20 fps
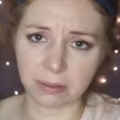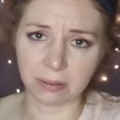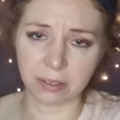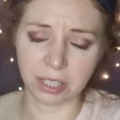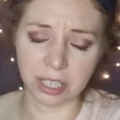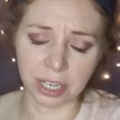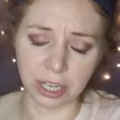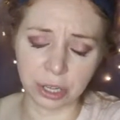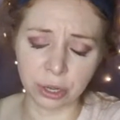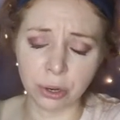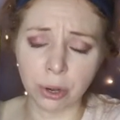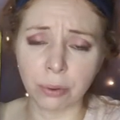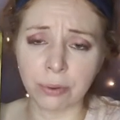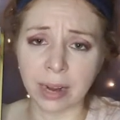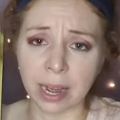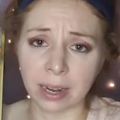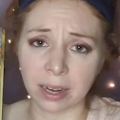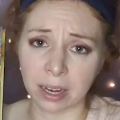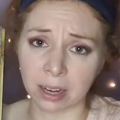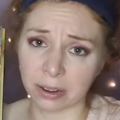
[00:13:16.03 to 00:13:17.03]
Did Hugo
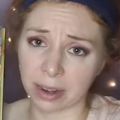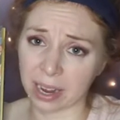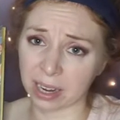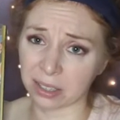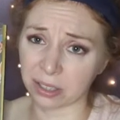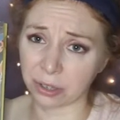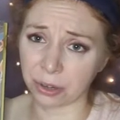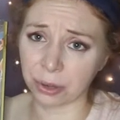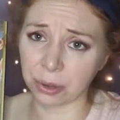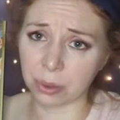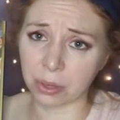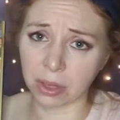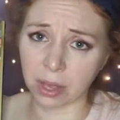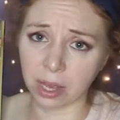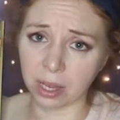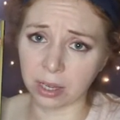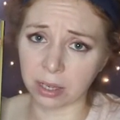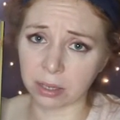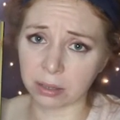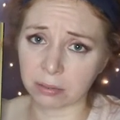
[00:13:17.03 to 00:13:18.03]
not hear Hector, you
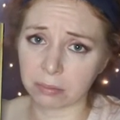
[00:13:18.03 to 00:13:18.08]
think?